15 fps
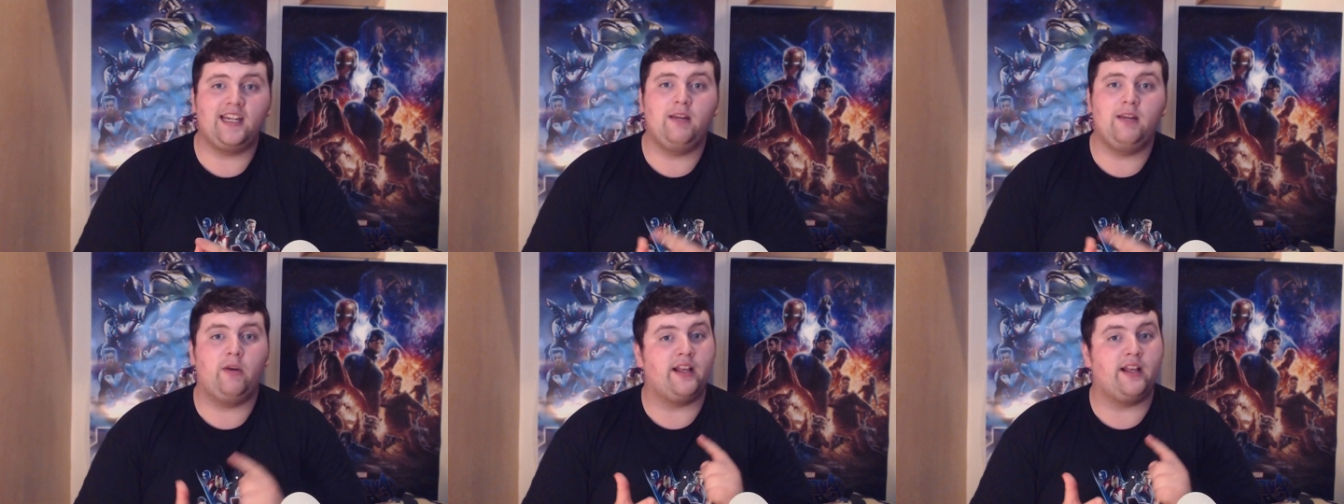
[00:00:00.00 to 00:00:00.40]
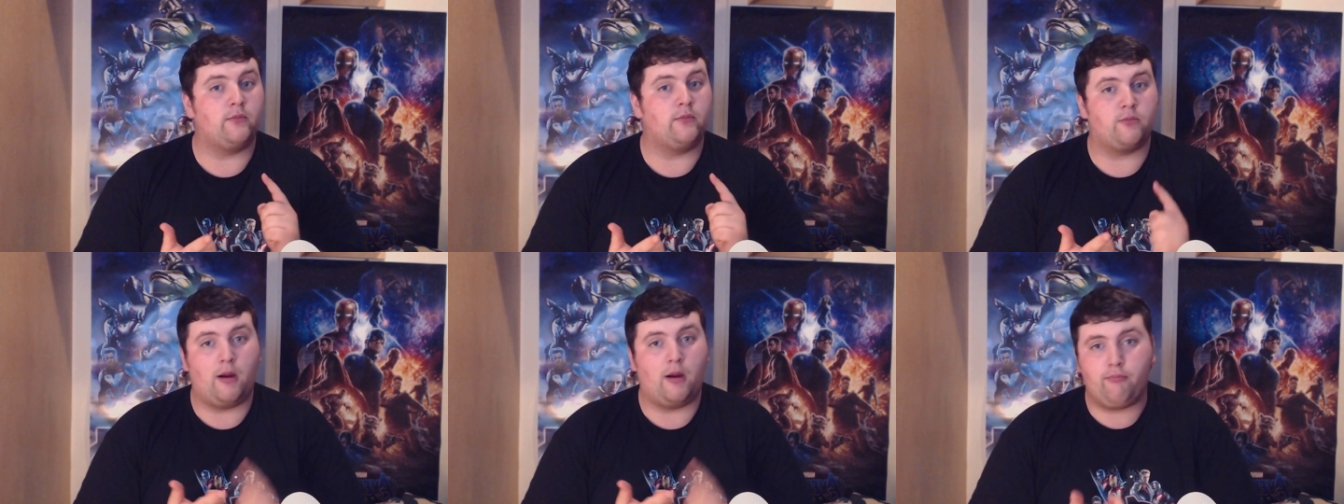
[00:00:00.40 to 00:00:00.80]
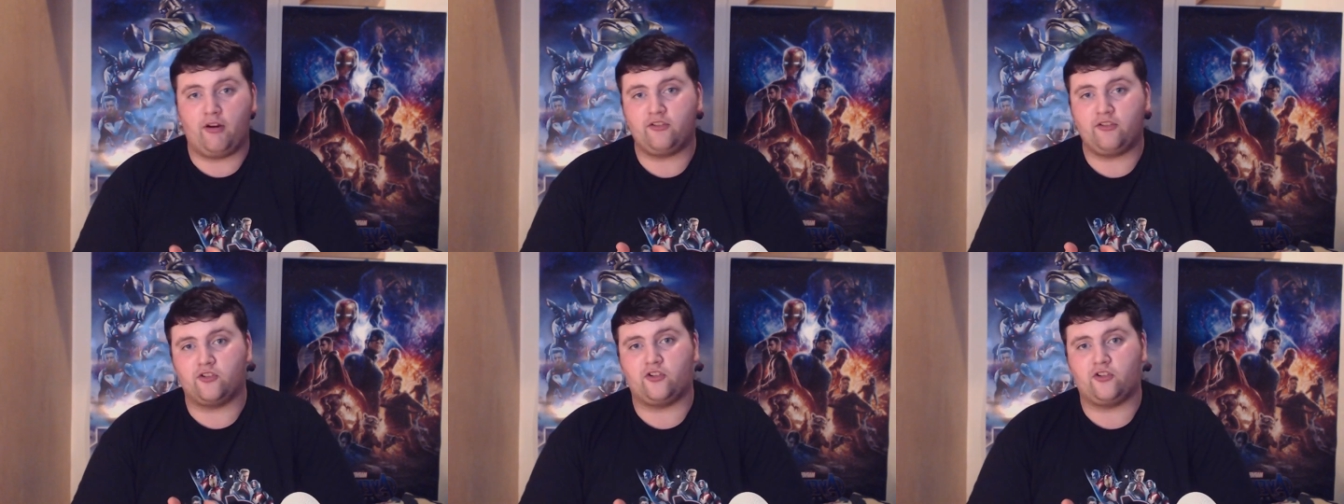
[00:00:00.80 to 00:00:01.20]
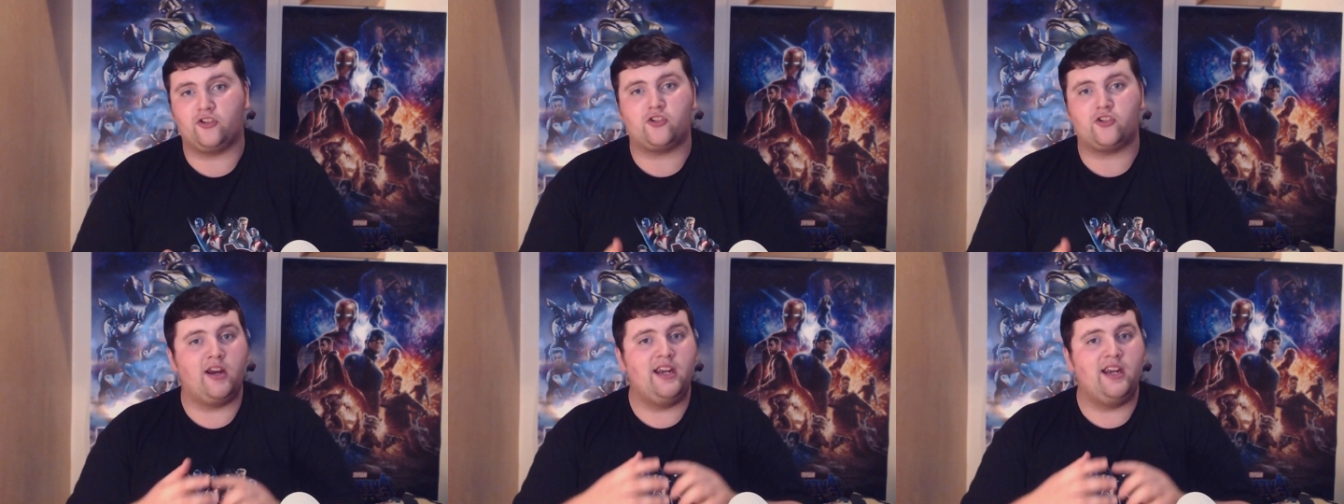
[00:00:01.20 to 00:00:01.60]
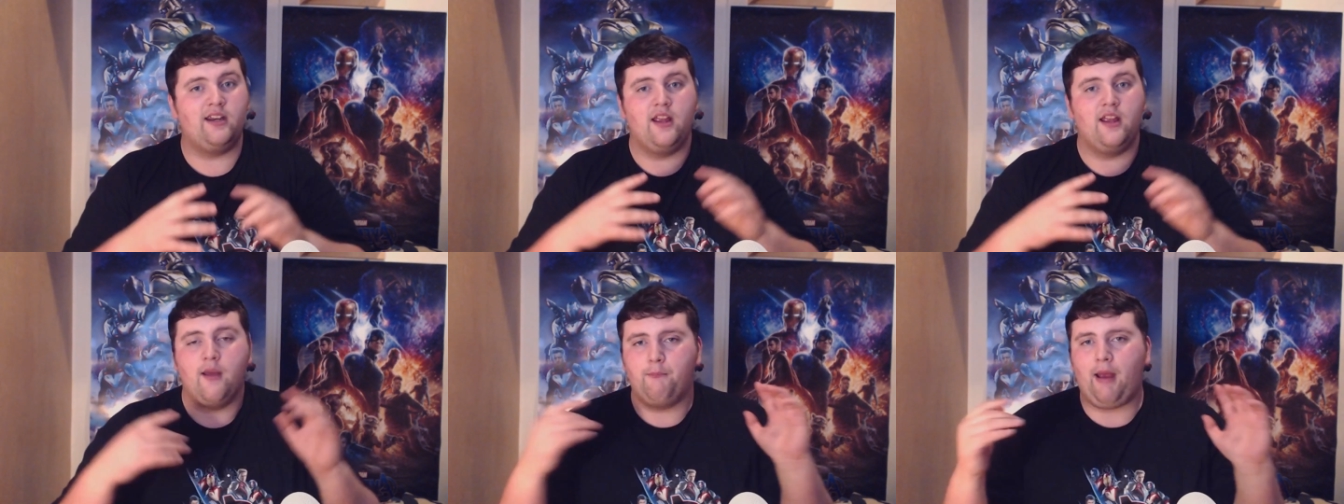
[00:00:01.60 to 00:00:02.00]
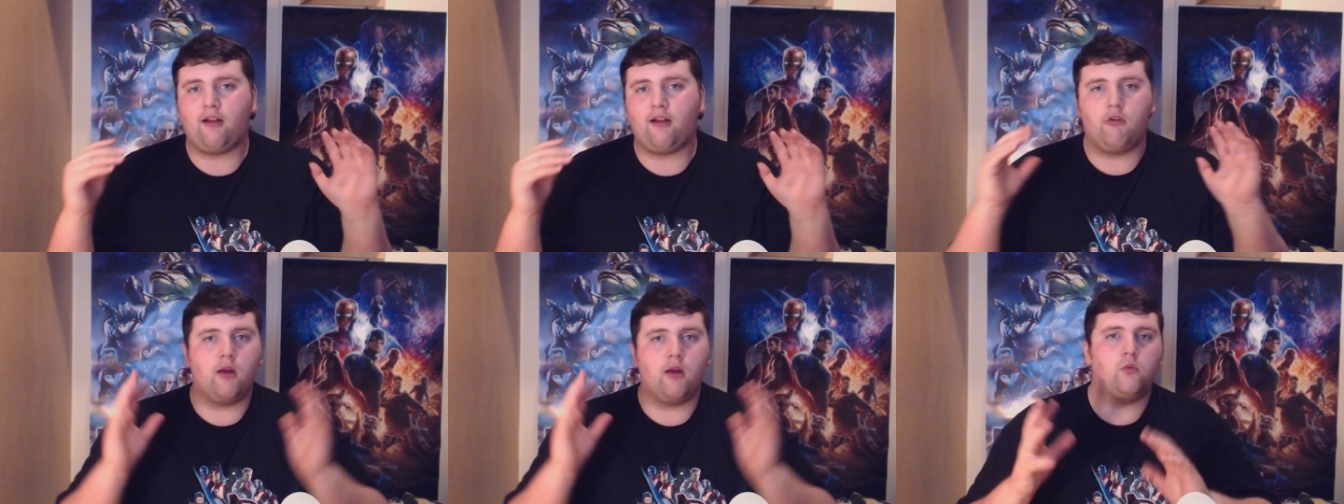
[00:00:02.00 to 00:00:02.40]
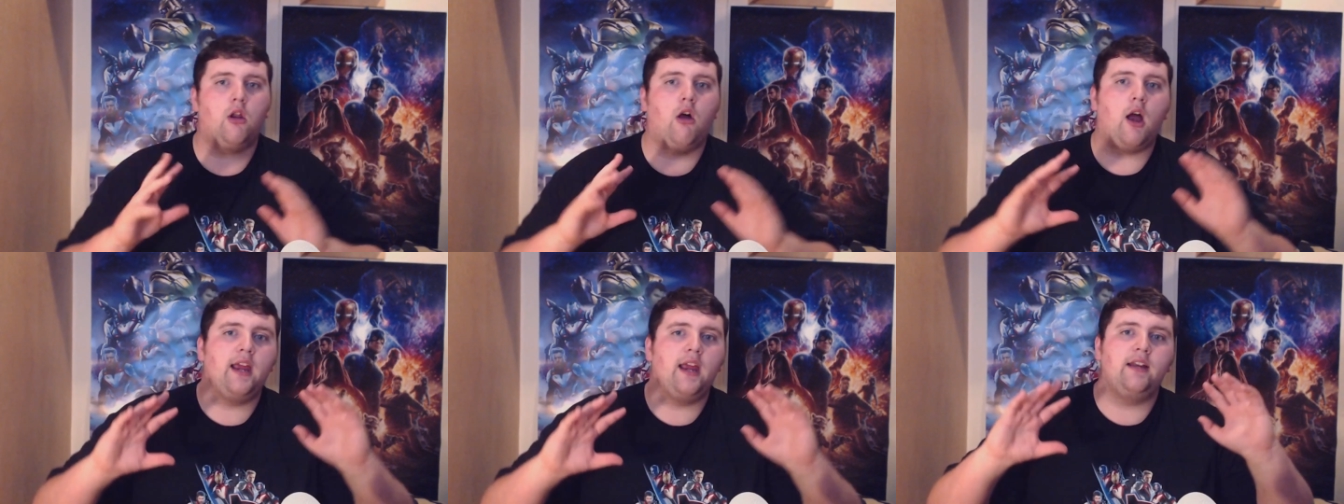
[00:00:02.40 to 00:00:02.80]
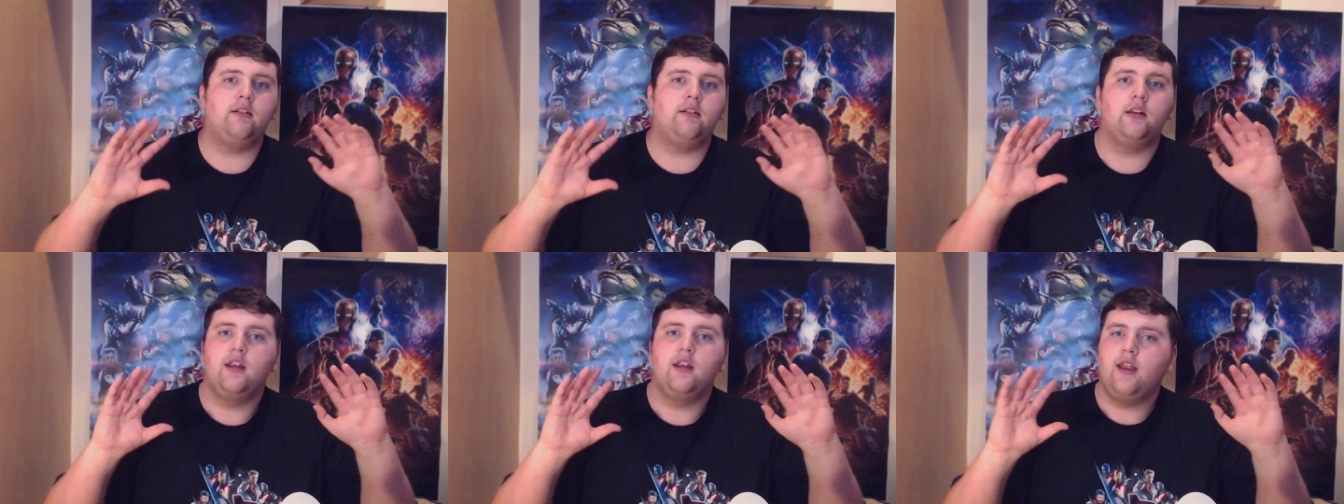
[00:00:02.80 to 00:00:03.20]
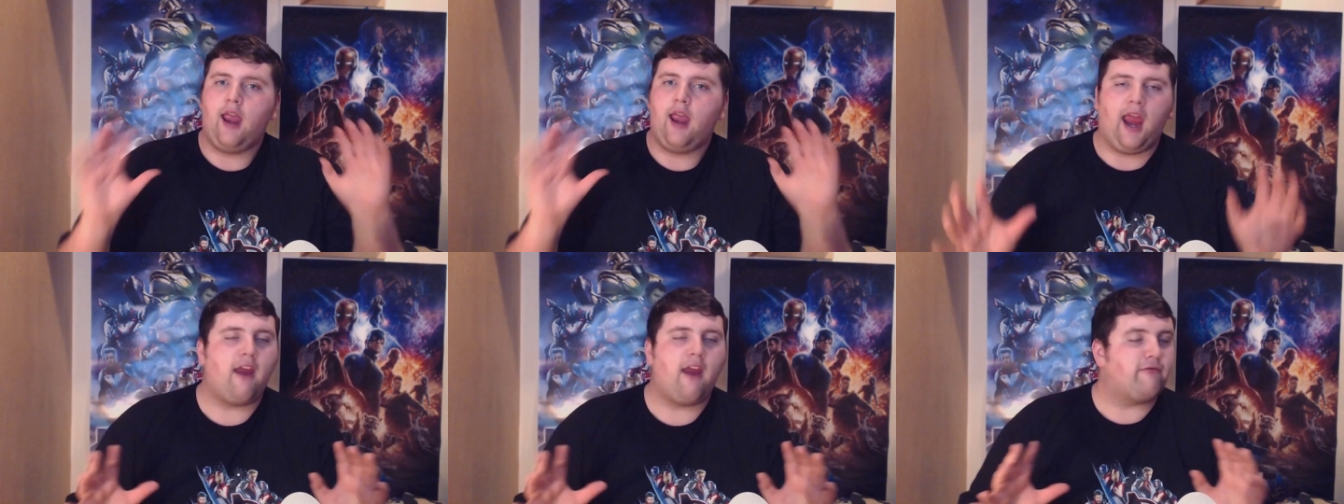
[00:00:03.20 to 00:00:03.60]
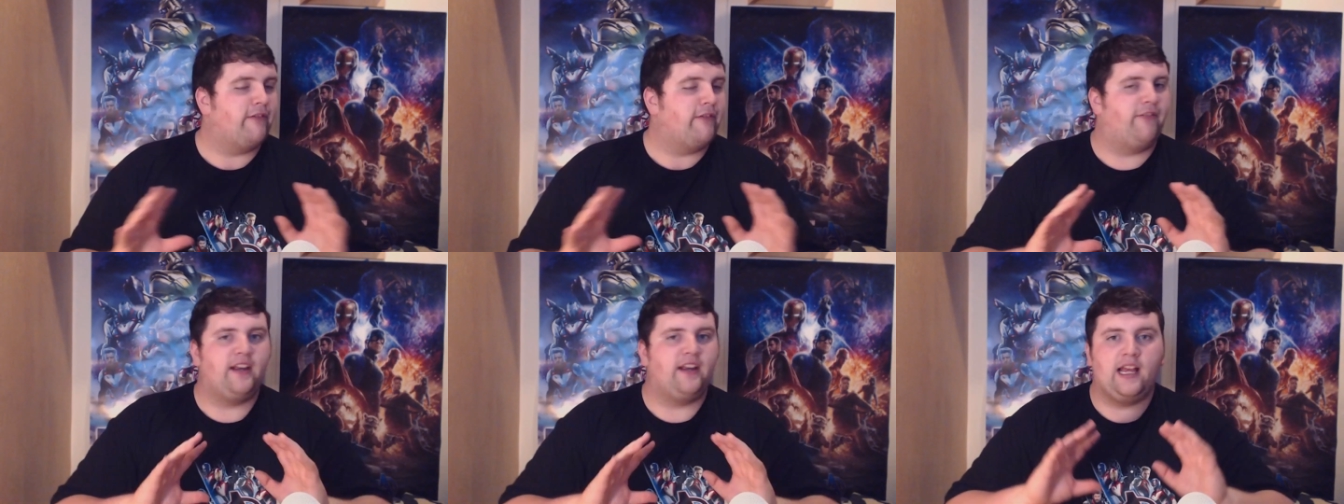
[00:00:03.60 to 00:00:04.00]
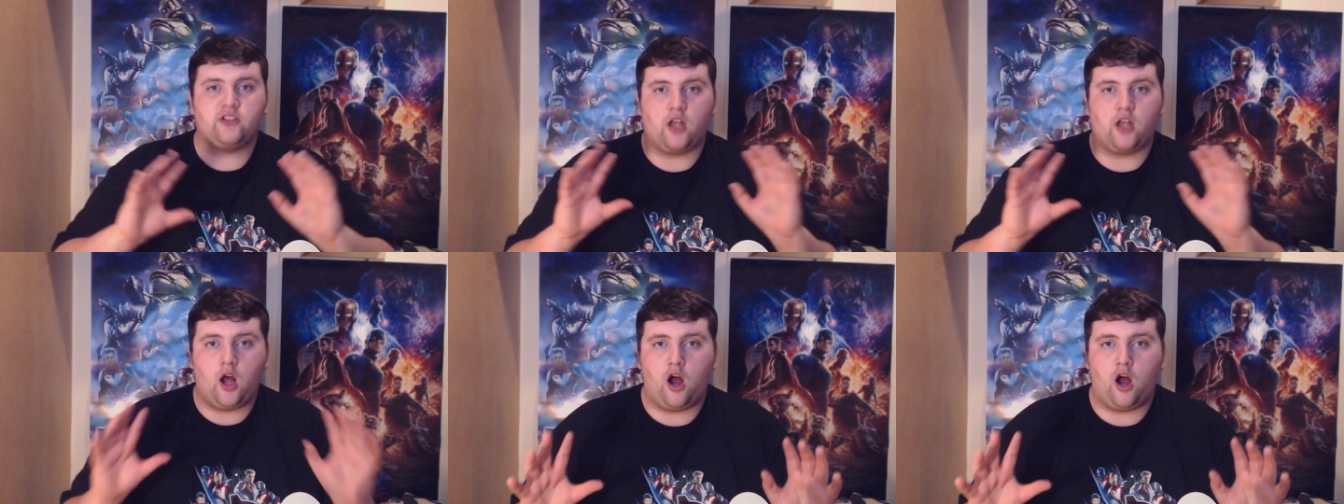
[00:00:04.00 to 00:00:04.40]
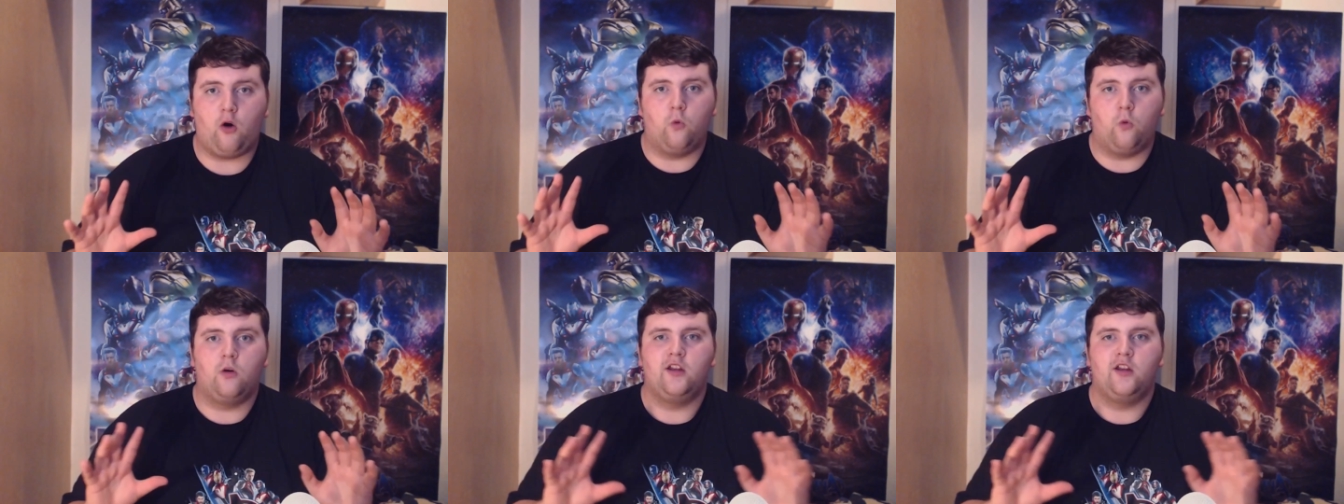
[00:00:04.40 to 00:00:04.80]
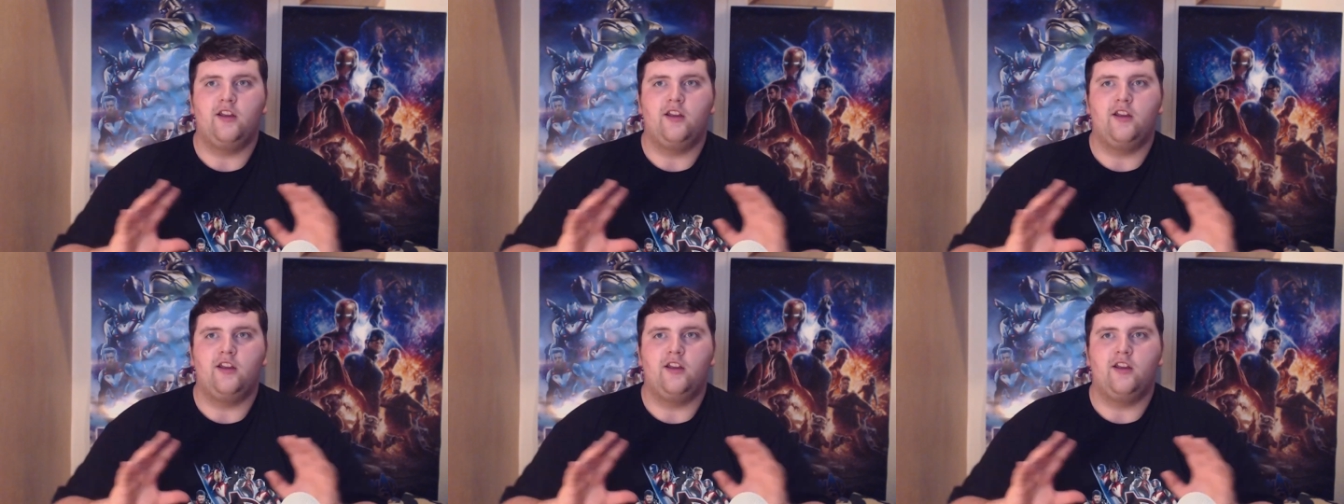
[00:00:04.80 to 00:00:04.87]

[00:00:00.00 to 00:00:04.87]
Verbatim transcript: when it comes to my presence on screen, background, lighting, everything as a whole.